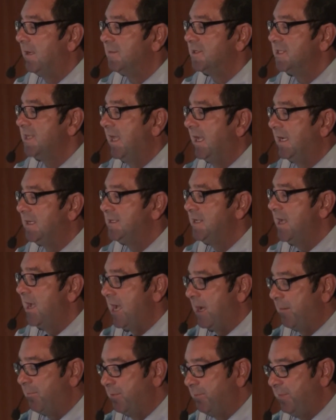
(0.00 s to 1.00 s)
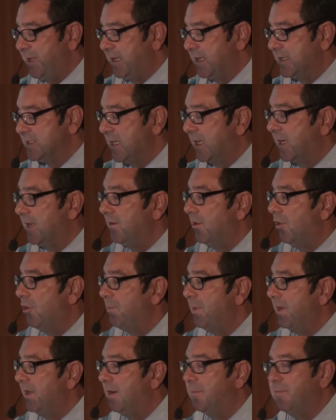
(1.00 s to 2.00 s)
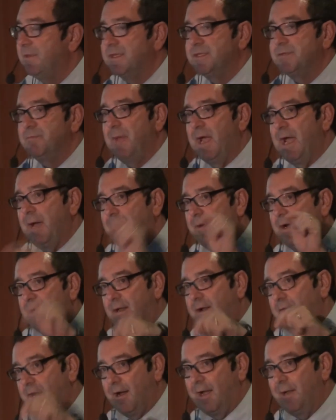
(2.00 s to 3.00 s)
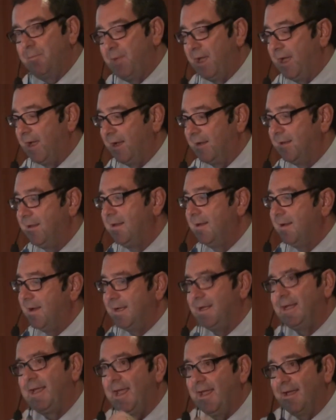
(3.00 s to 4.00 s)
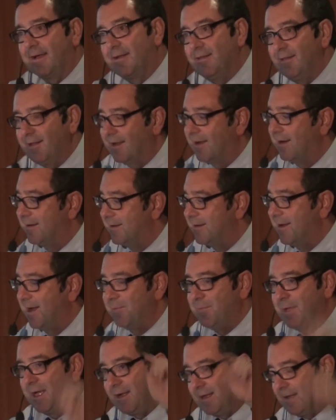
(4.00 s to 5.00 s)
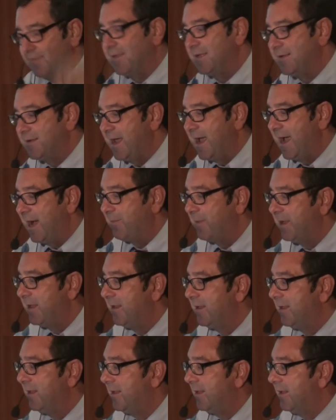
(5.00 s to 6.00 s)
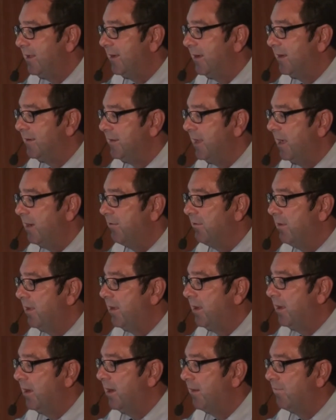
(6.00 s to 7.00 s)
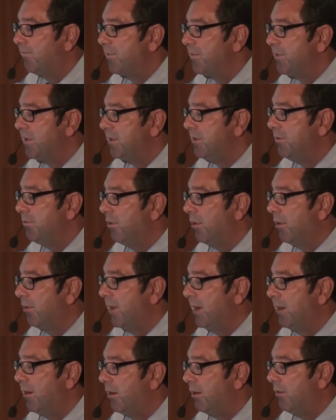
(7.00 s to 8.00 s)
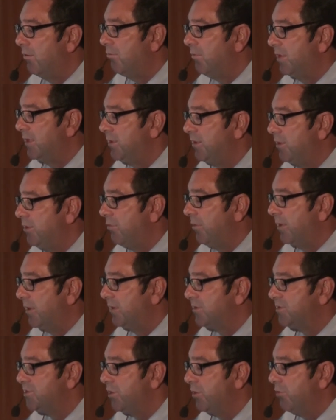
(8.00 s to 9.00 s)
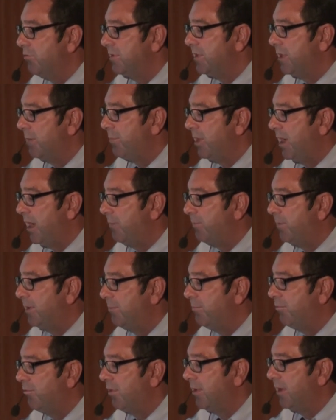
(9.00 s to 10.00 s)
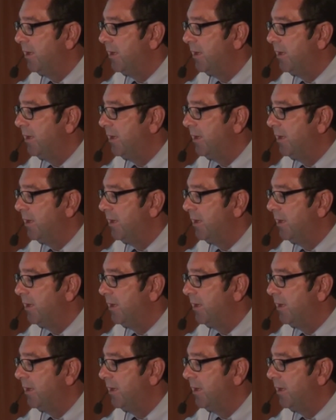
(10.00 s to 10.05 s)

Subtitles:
And I'm saying tap because I can open up this map on an iPad, and you can't click on an iPad, you have to tap. Now, for the URL, what do you want to show in the pop-up?